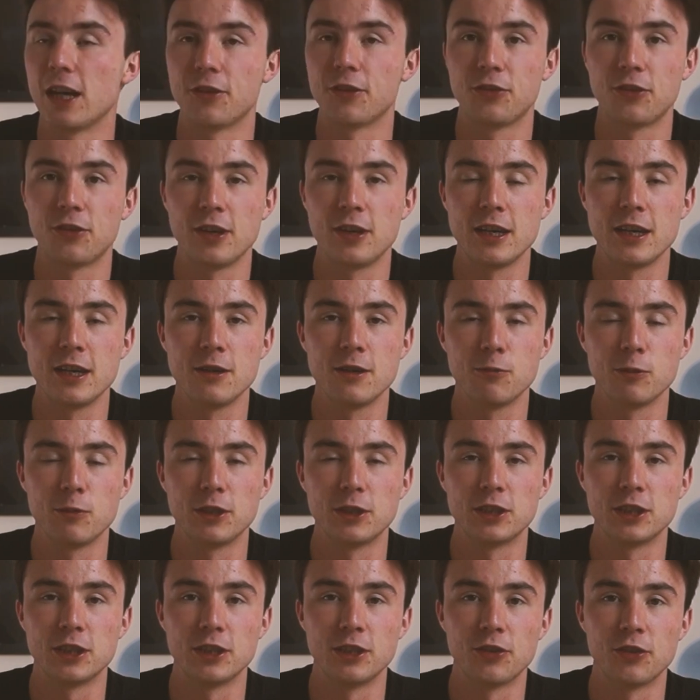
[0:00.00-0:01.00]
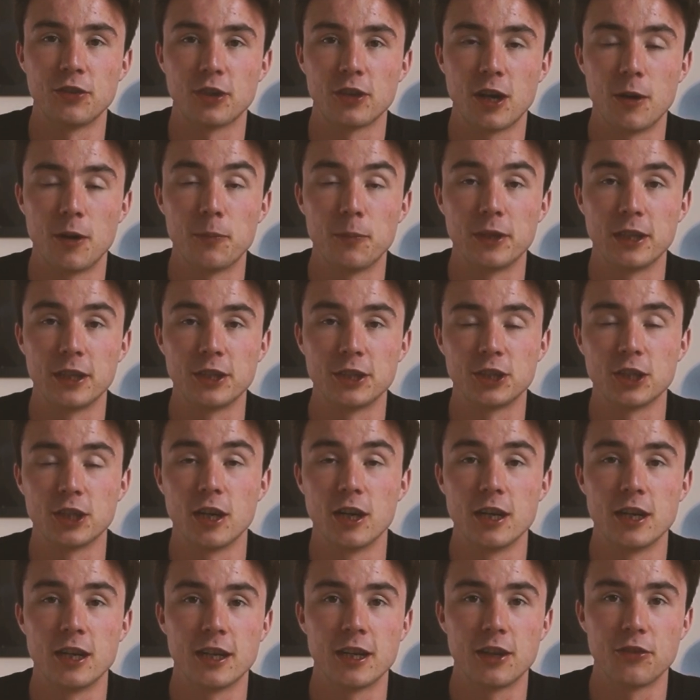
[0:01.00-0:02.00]
S C, which is a company in
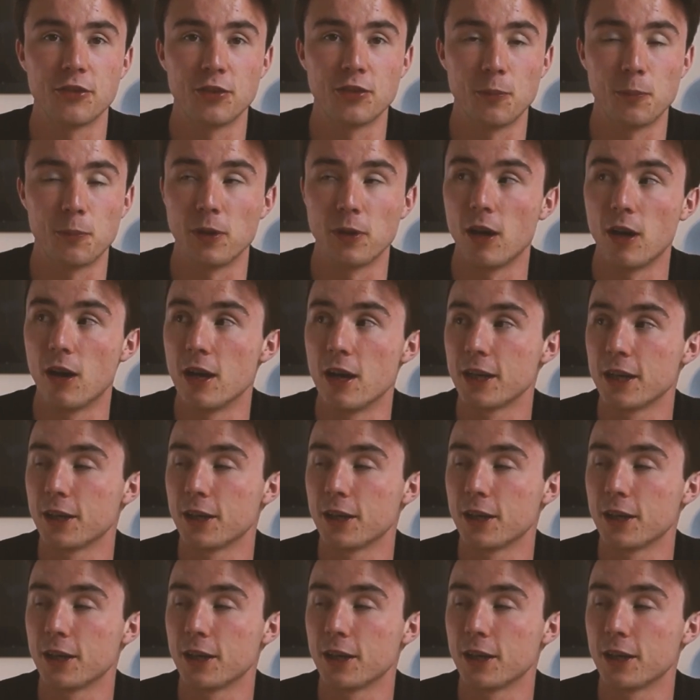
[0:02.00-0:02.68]
China that supply